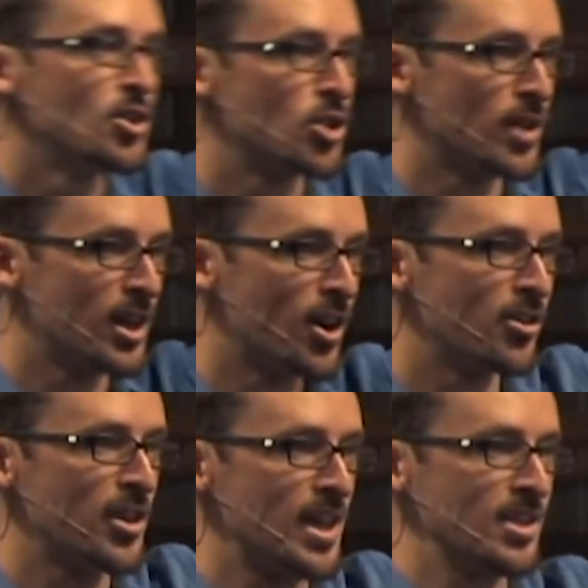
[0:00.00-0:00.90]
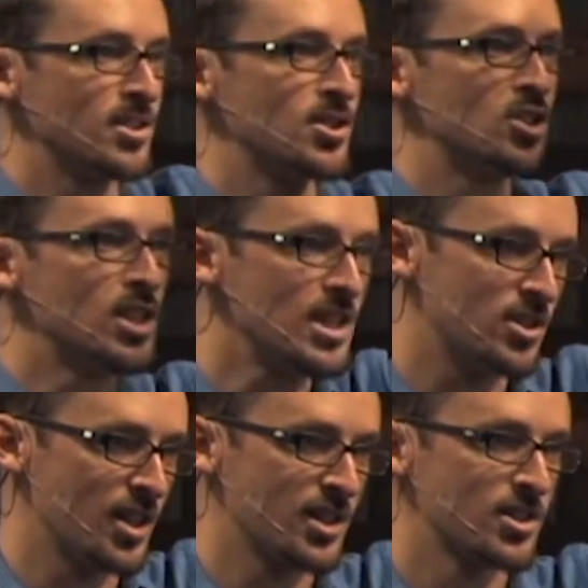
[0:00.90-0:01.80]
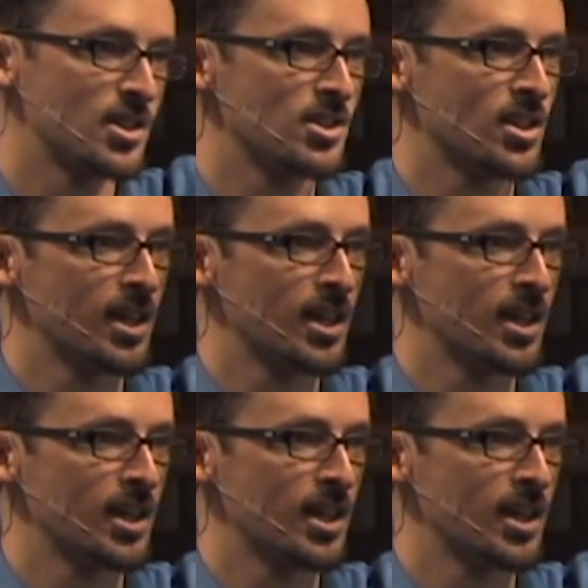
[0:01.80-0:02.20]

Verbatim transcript: who created all things, Jesus is